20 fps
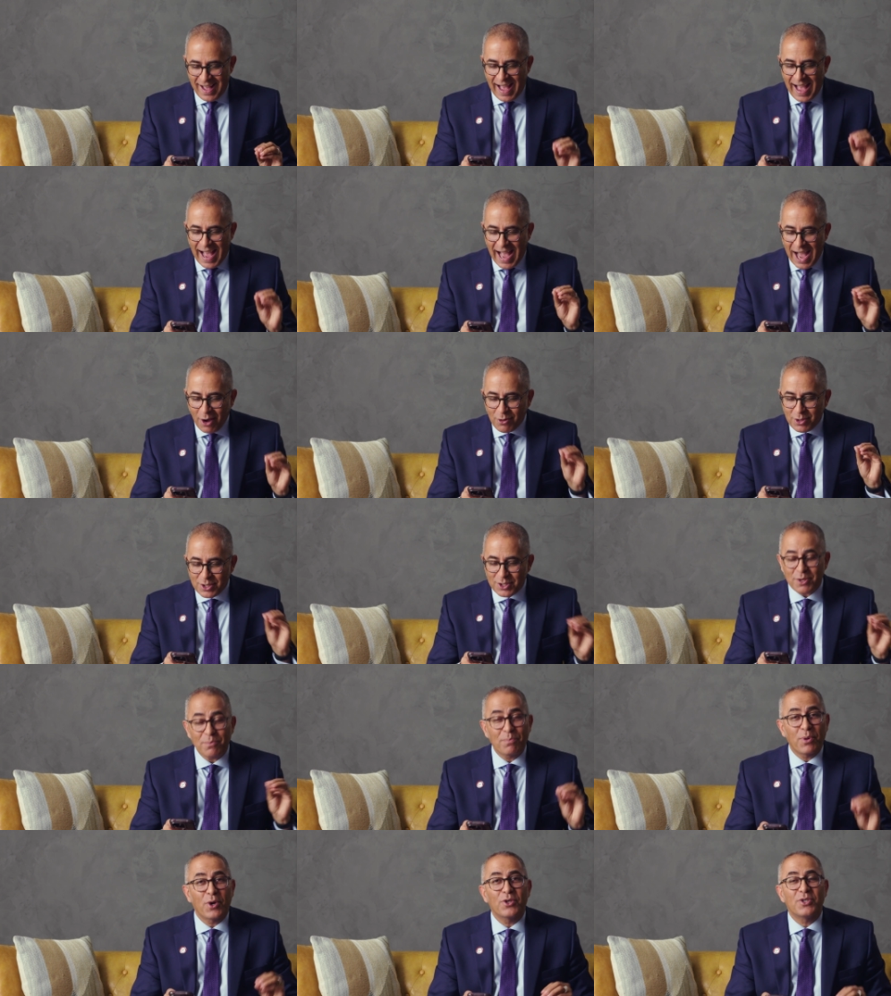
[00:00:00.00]
How does
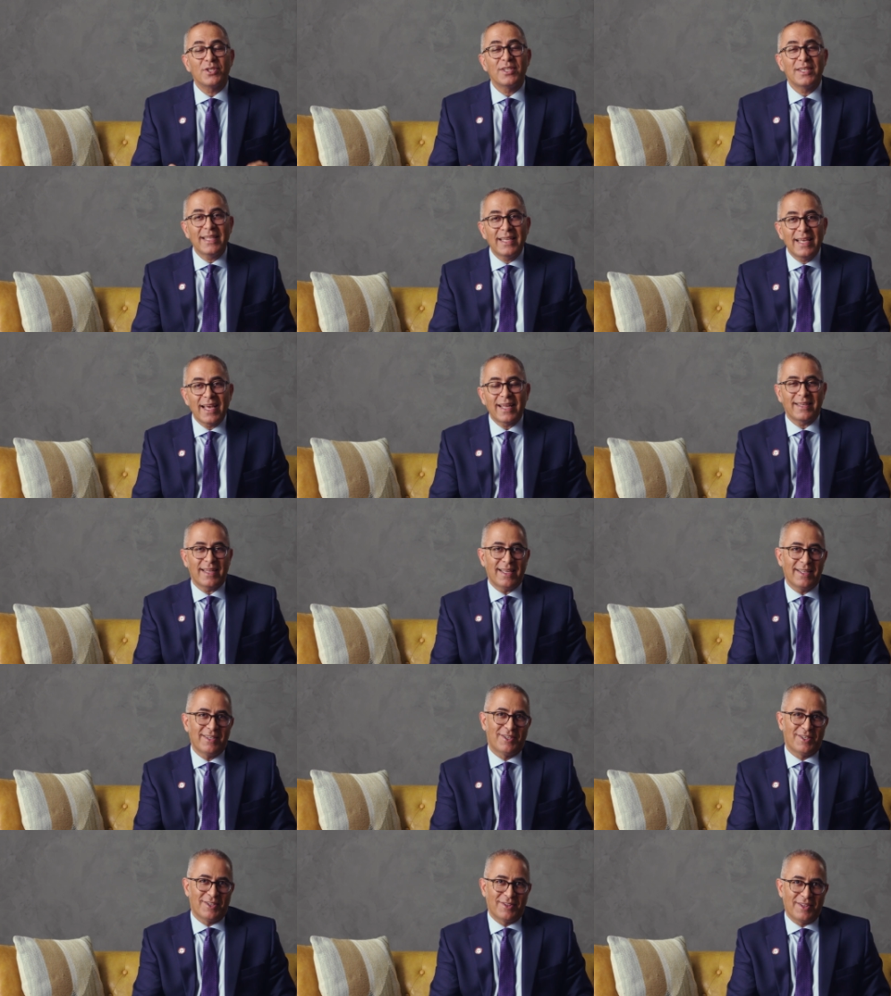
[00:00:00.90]
a person get
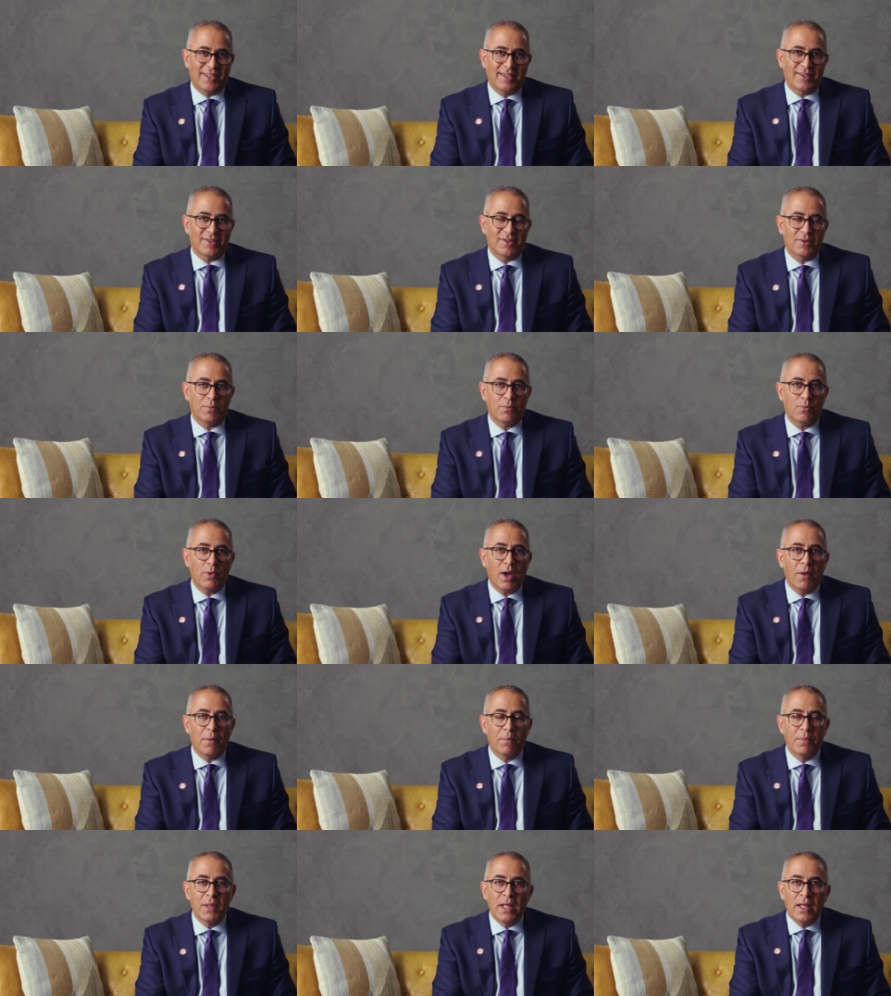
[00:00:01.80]
into these?
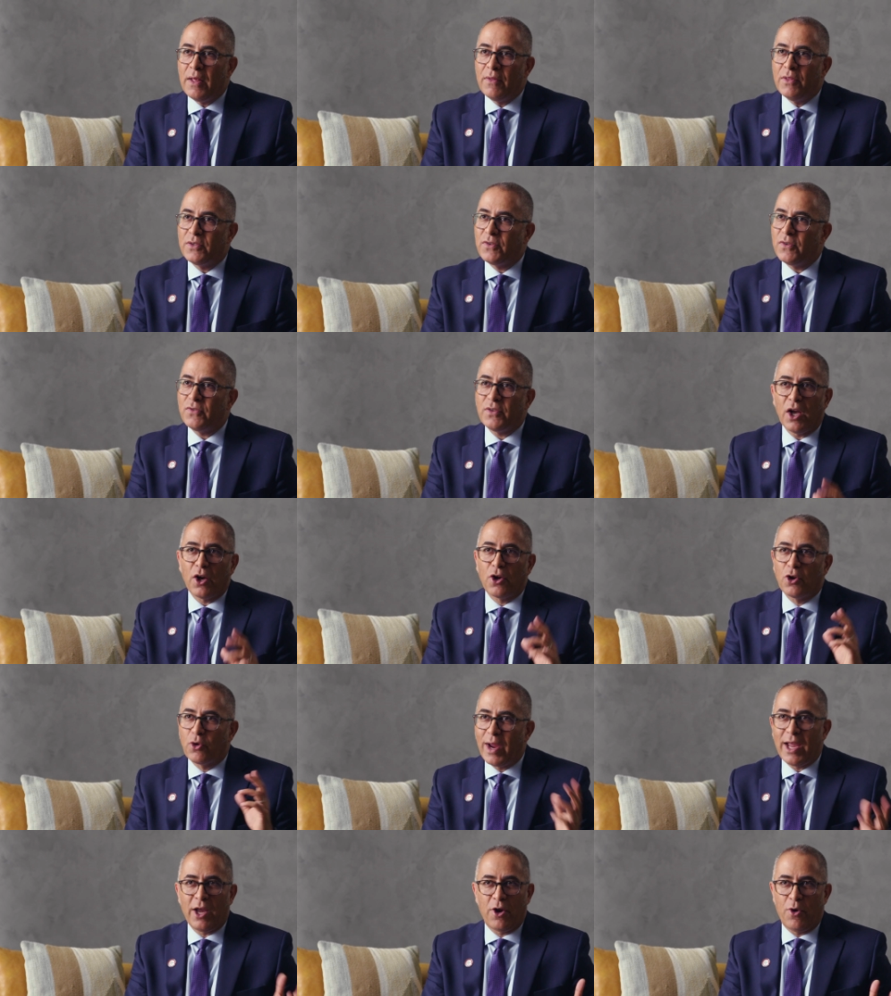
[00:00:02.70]
Well, this is a
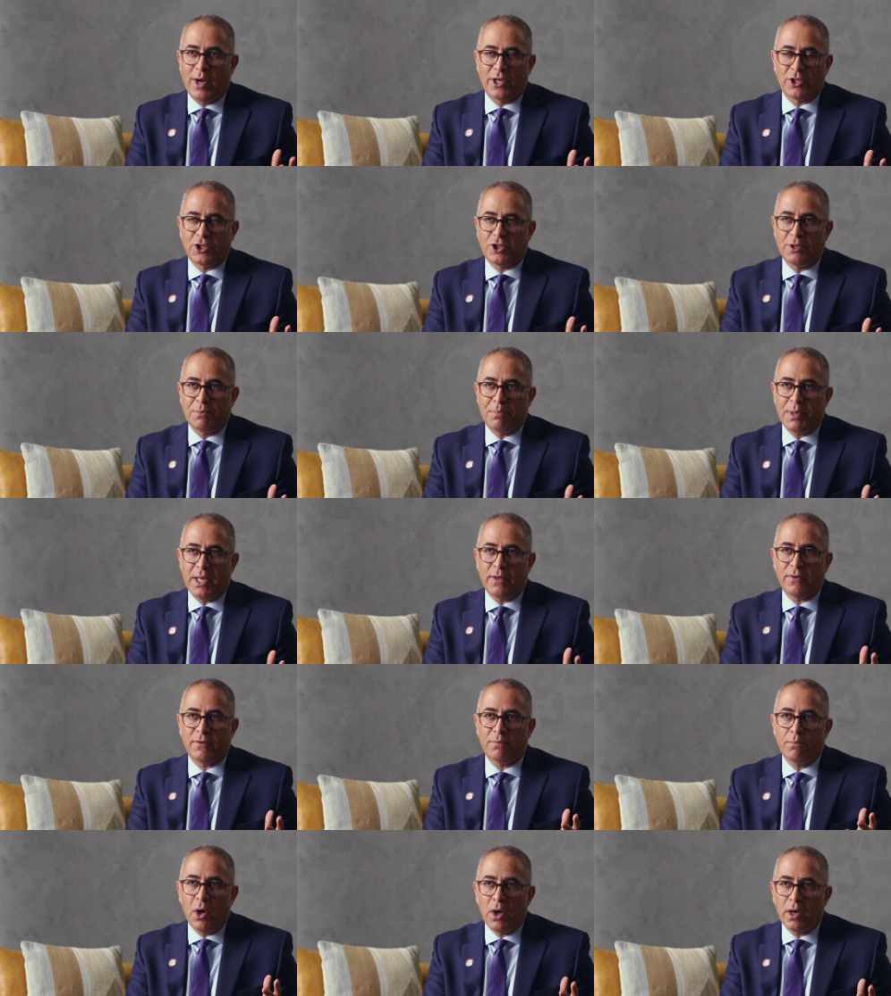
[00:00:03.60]
great question
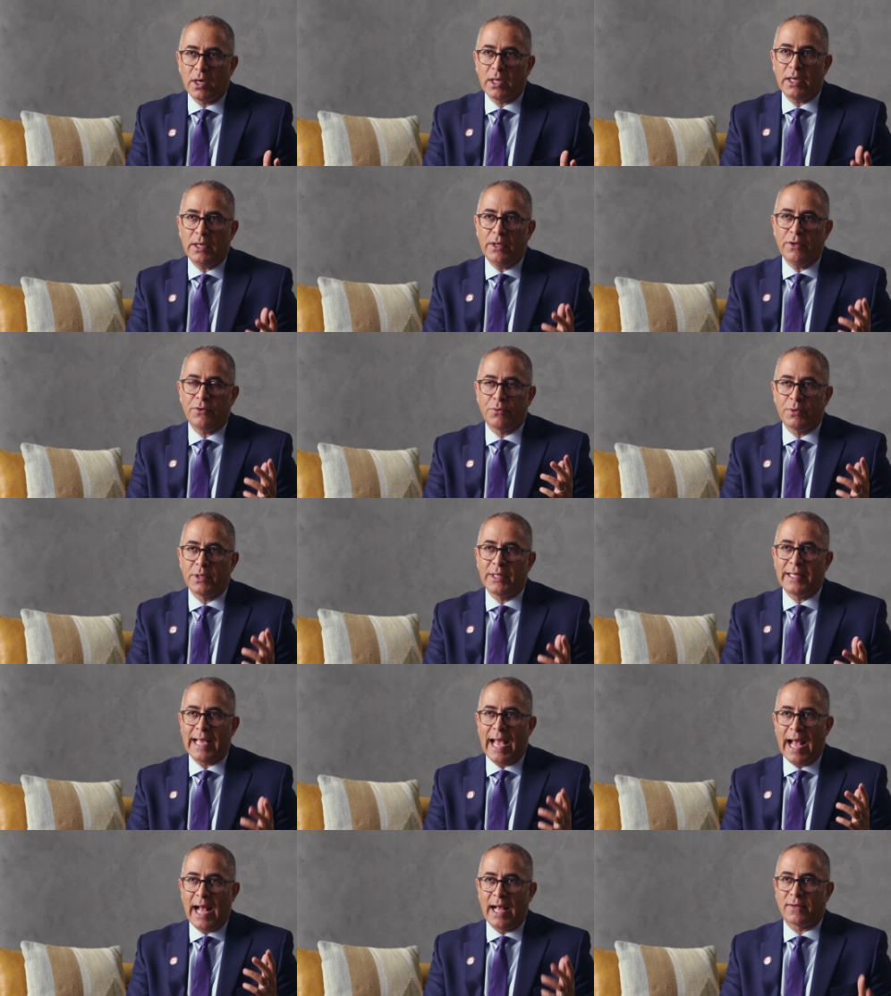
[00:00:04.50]
because Monica is
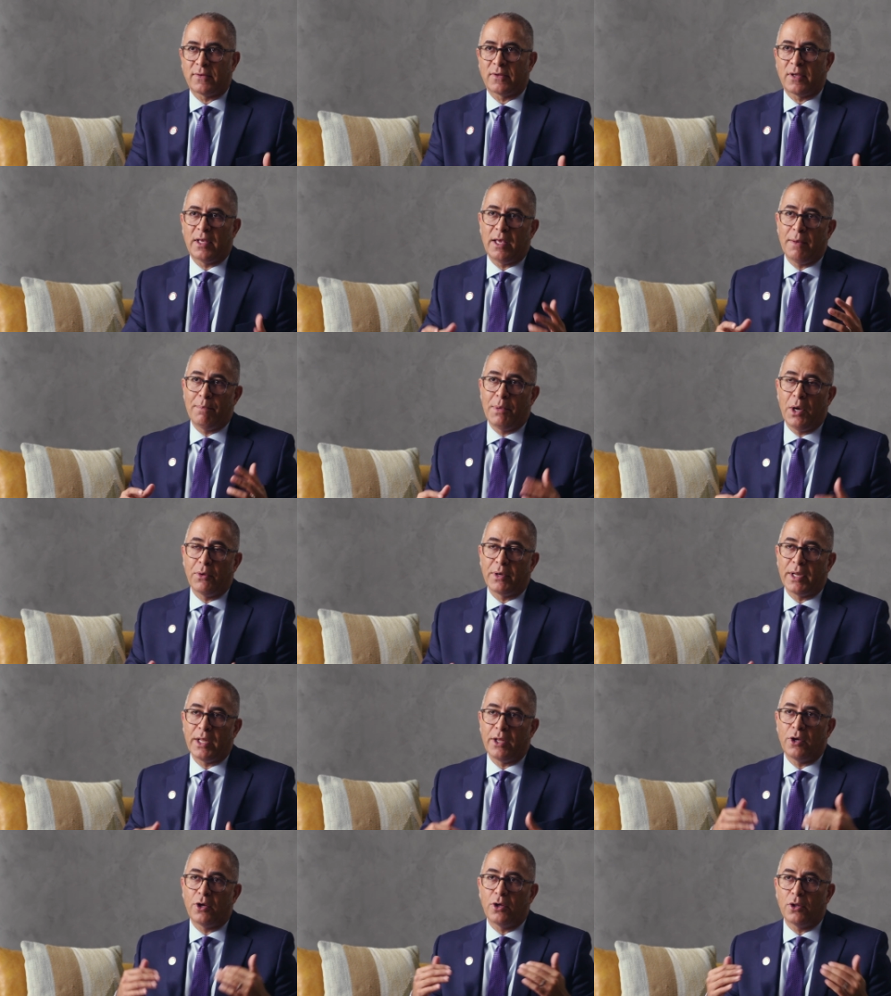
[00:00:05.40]
really asking
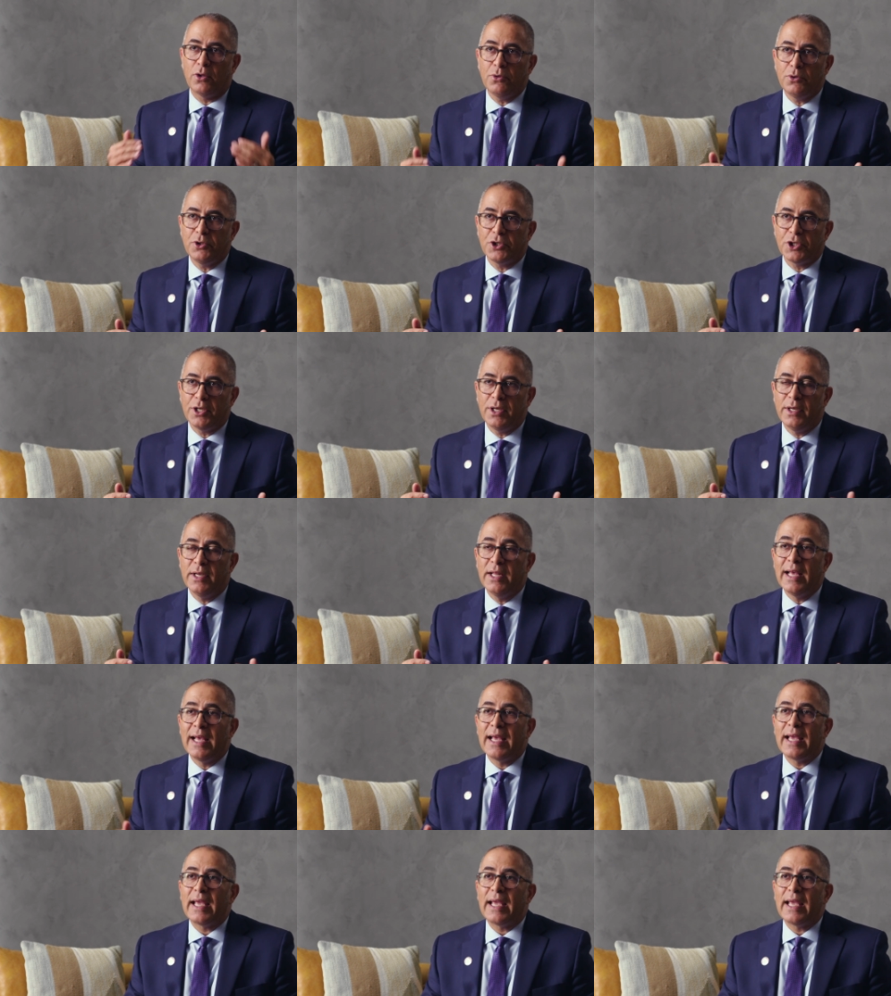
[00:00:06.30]
about inclusion